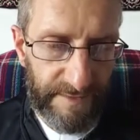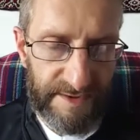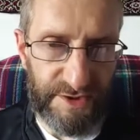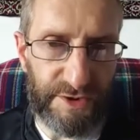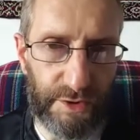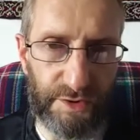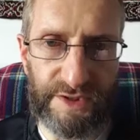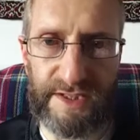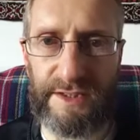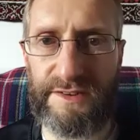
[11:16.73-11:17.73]
So you're not
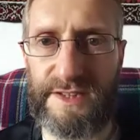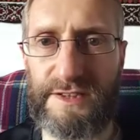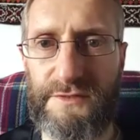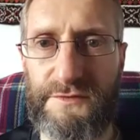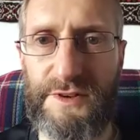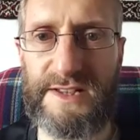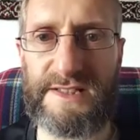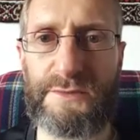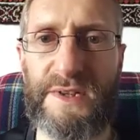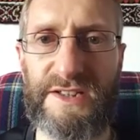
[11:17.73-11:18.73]
looking at the phrase
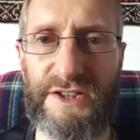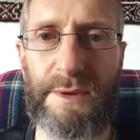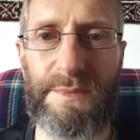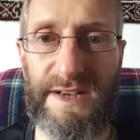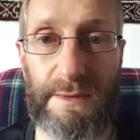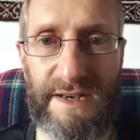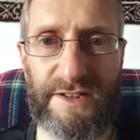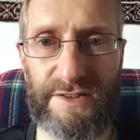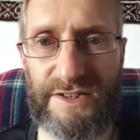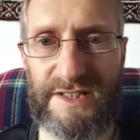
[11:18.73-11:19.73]
as we interpret
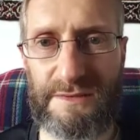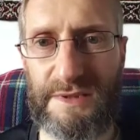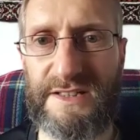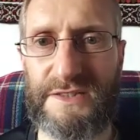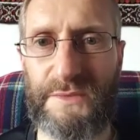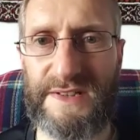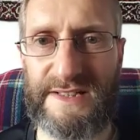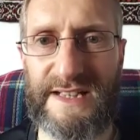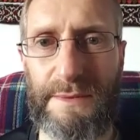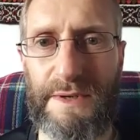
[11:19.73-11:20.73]
Michael Jackson being
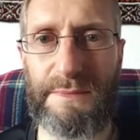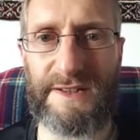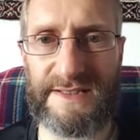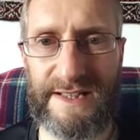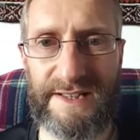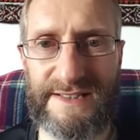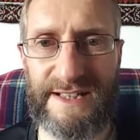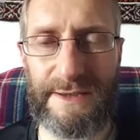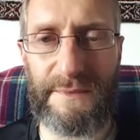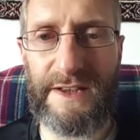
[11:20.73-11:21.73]
something's name and a
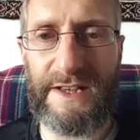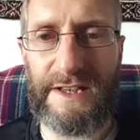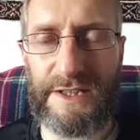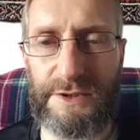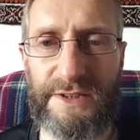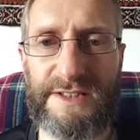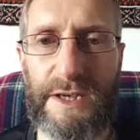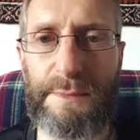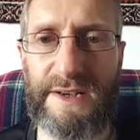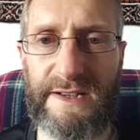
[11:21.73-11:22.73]
personality. You're
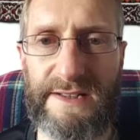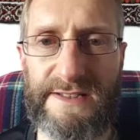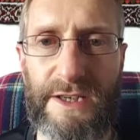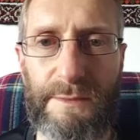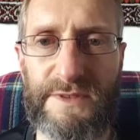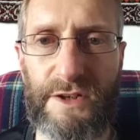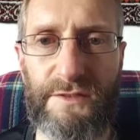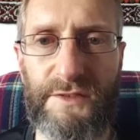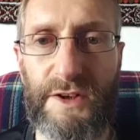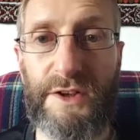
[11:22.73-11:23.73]
interpreting in terms
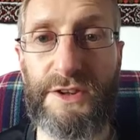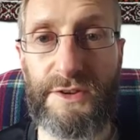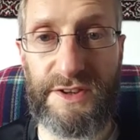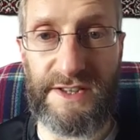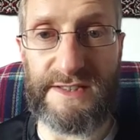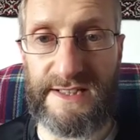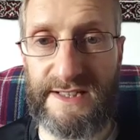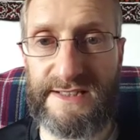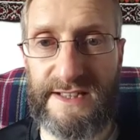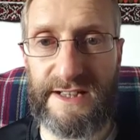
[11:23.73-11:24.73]
of the other things that
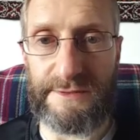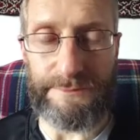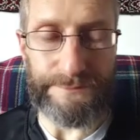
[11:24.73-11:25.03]
he's said.